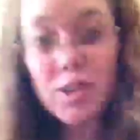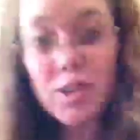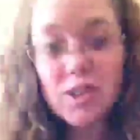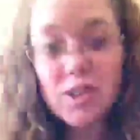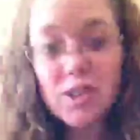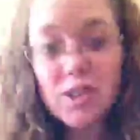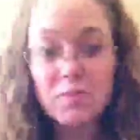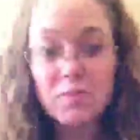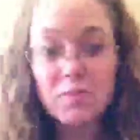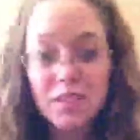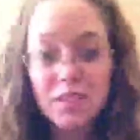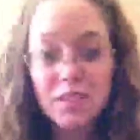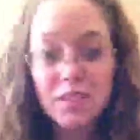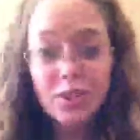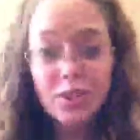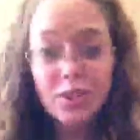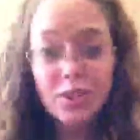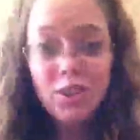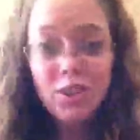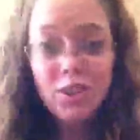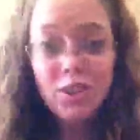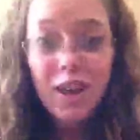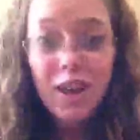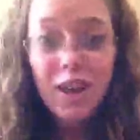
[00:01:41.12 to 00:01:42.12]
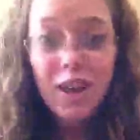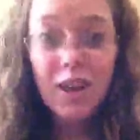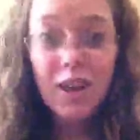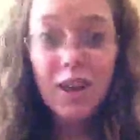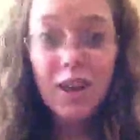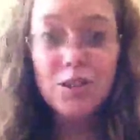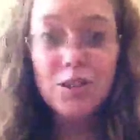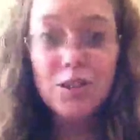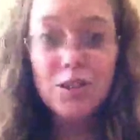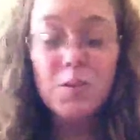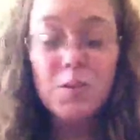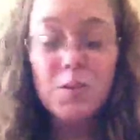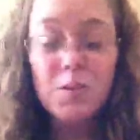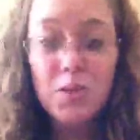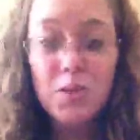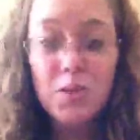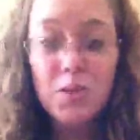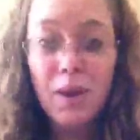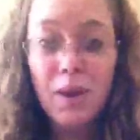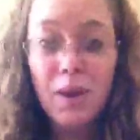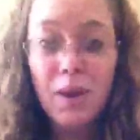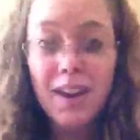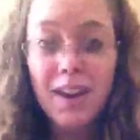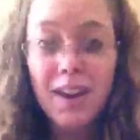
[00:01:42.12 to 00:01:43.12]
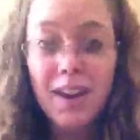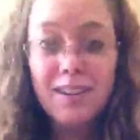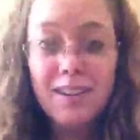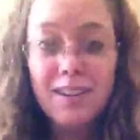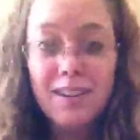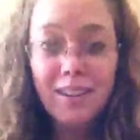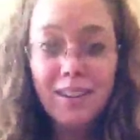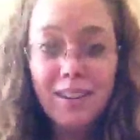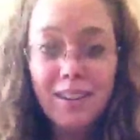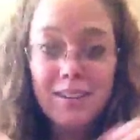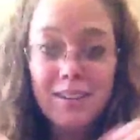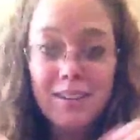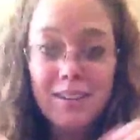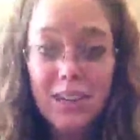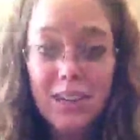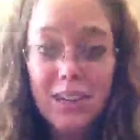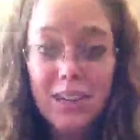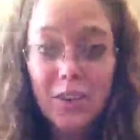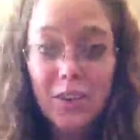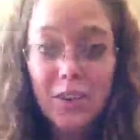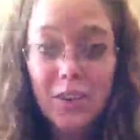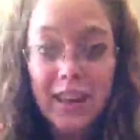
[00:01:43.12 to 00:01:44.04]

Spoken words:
some thread and a needle,